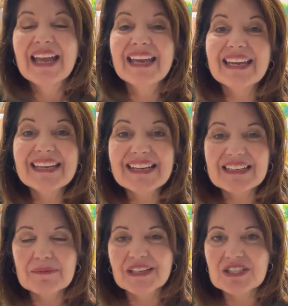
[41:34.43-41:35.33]
And
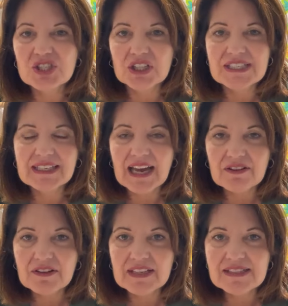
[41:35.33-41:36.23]
I'm going to start to
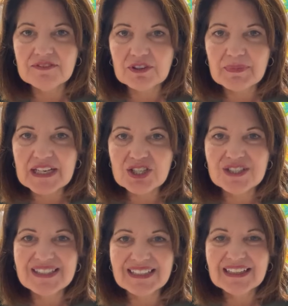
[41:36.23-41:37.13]
gather these affirmations